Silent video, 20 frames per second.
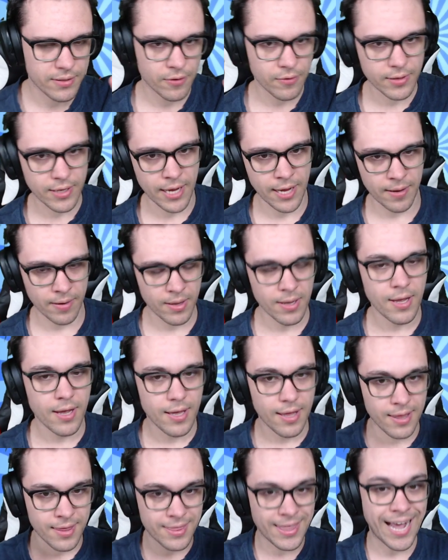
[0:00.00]
okay,
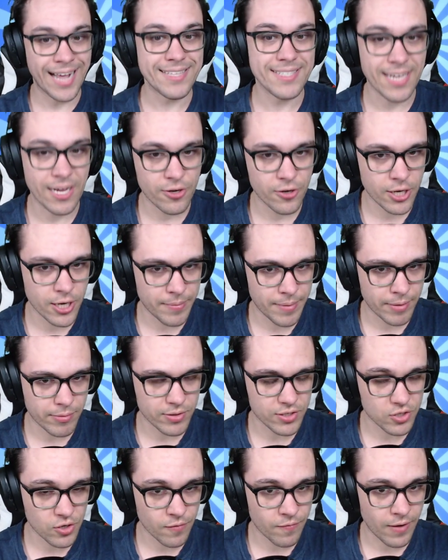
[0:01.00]
that's how you're going to be able to
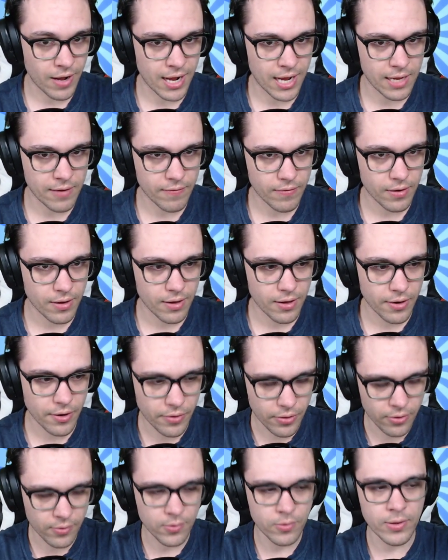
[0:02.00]
survive
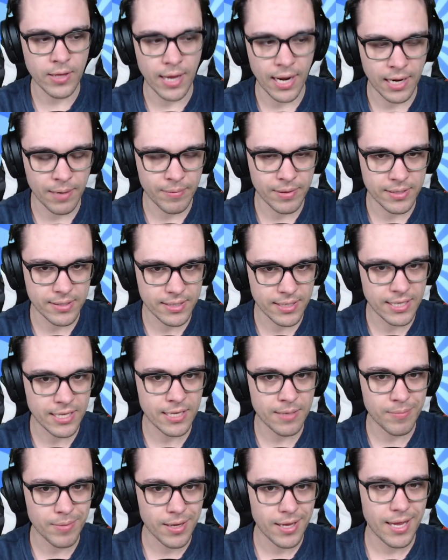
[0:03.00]
through the enemy
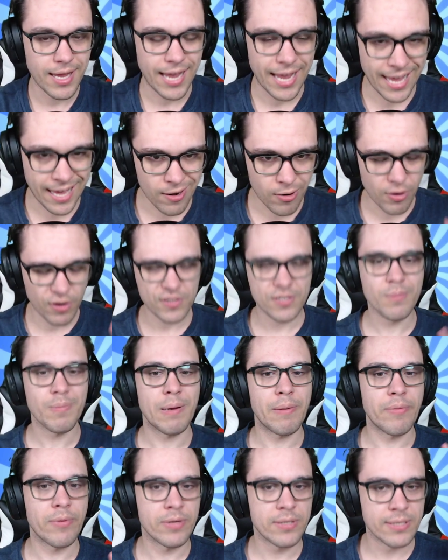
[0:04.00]
team and also be
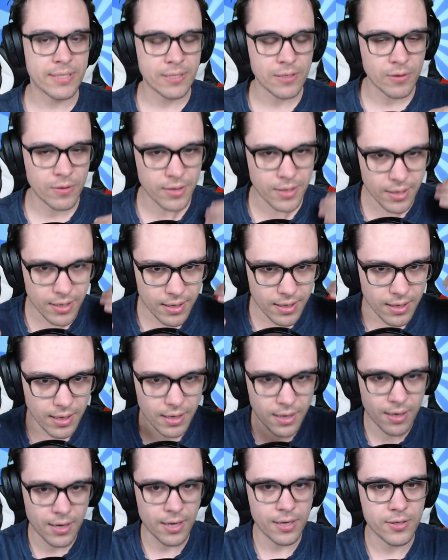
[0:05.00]
able to deal
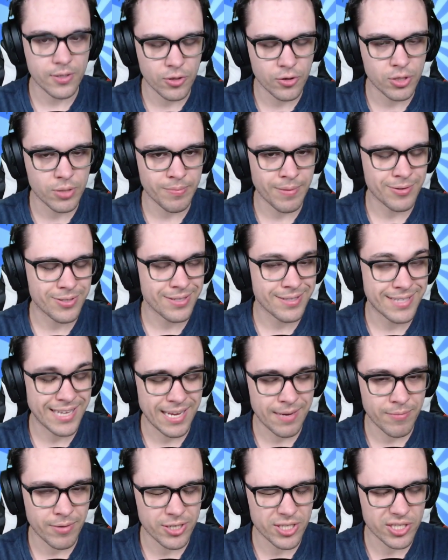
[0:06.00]
huge amount of
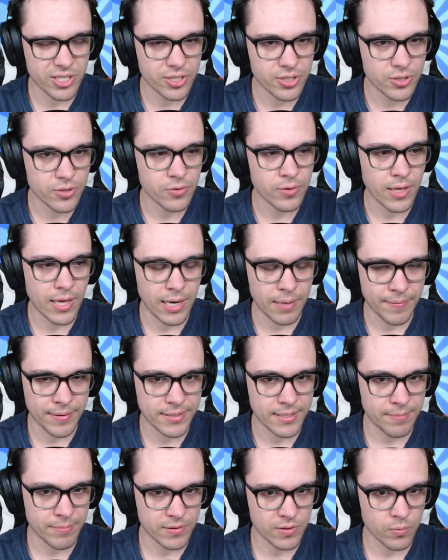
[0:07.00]
damage to the enemy
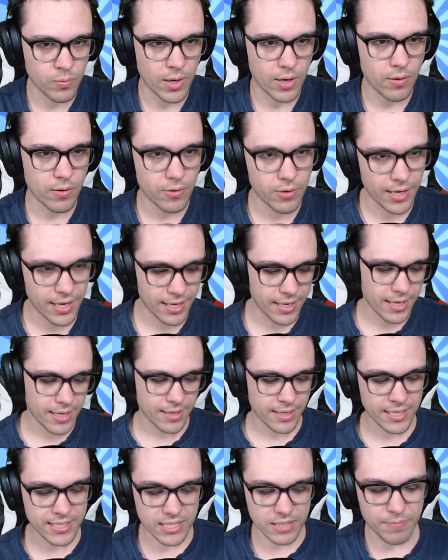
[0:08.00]
team as well. Okay,
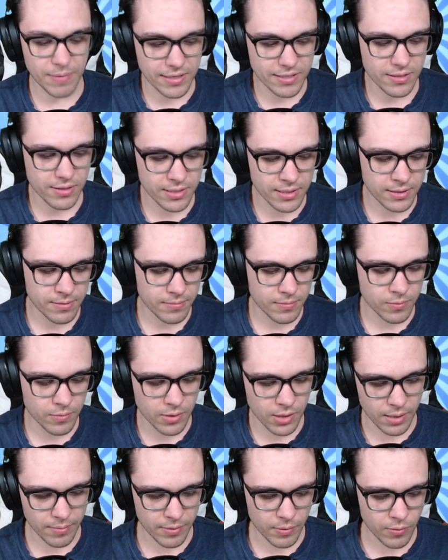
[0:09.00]
this is basically
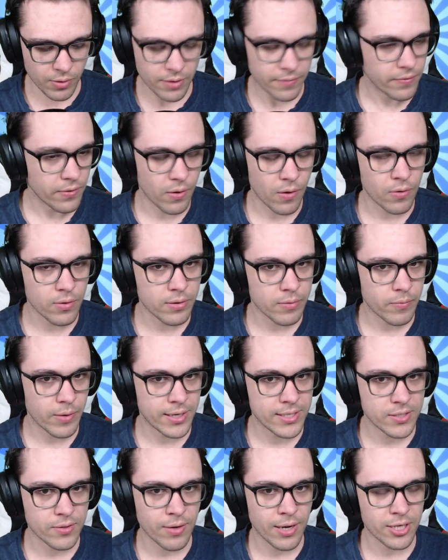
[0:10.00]
going to be one of the only
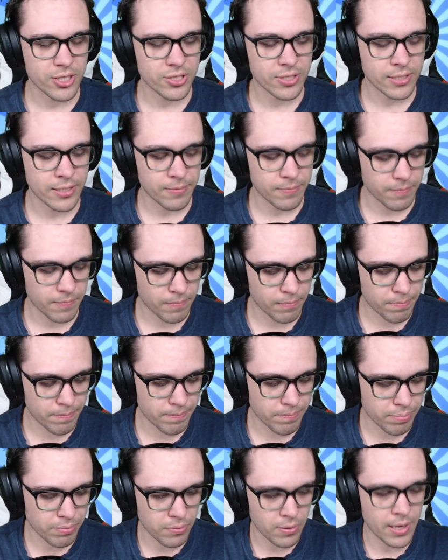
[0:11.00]
ways to actually
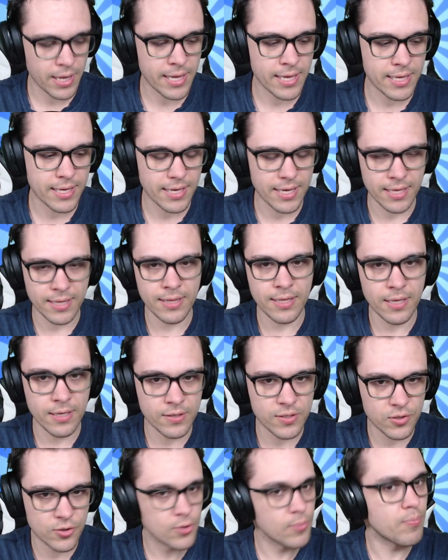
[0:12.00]
play in the
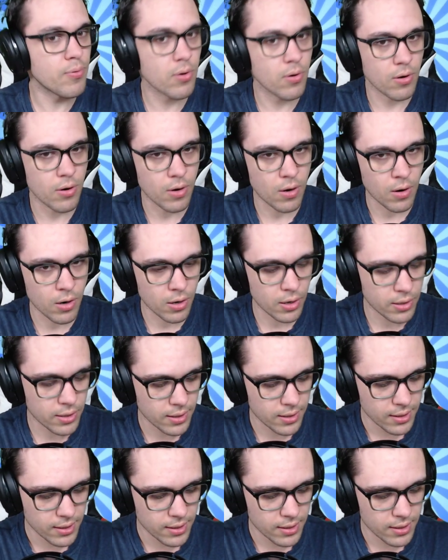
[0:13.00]
super hard